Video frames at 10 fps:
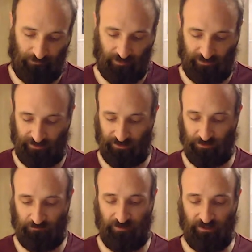Set your
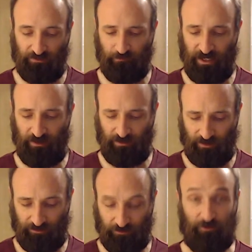feet on the mat,
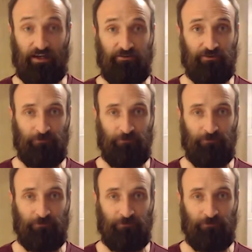on the ground.